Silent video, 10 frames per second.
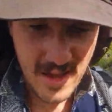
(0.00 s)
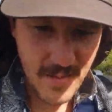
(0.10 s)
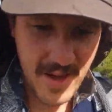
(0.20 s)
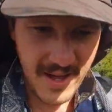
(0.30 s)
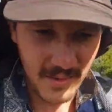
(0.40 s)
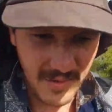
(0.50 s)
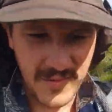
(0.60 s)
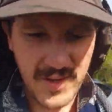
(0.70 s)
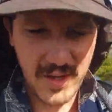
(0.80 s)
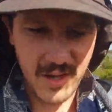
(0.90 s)
But we
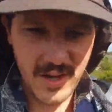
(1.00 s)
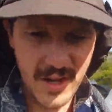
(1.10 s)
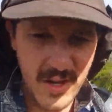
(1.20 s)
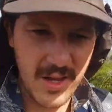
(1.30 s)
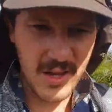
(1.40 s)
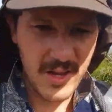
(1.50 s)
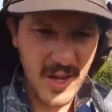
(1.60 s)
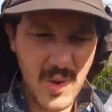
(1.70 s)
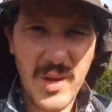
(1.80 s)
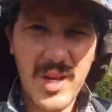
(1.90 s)
figured
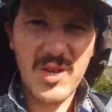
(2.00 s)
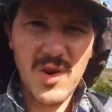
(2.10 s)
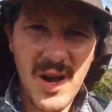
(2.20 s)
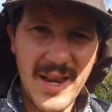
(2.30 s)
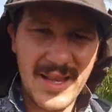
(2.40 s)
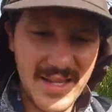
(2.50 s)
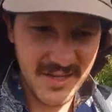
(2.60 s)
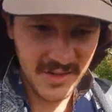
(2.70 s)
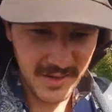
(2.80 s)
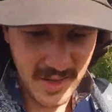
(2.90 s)
we can try and at least
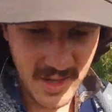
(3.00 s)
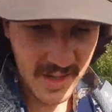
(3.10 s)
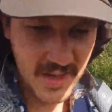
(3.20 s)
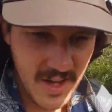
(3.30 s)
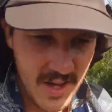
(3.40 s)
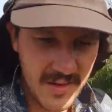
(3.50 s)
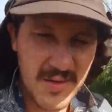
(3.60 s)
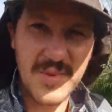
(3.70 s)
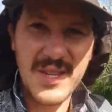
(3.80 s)
do some